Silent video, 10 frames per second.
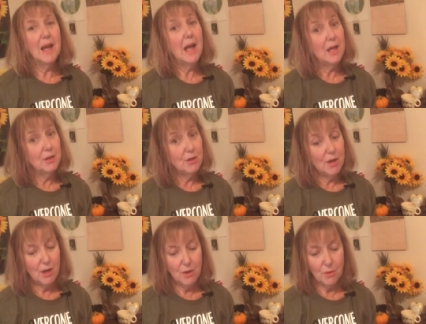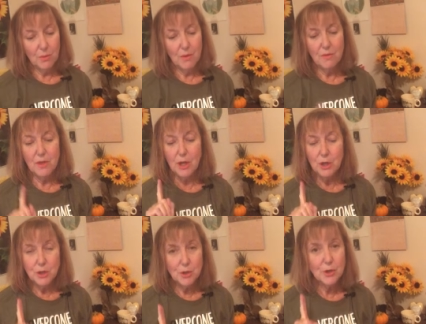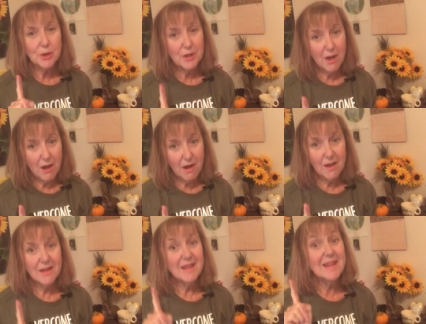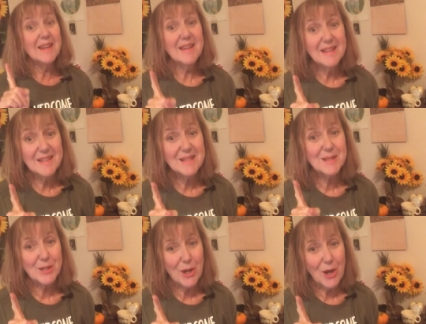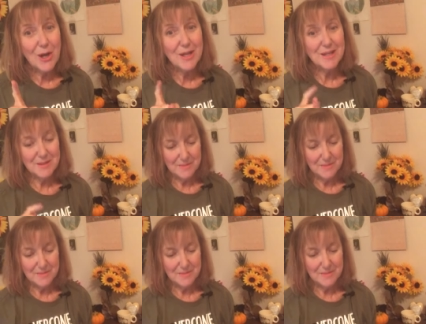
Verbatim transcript: and know that your God is God.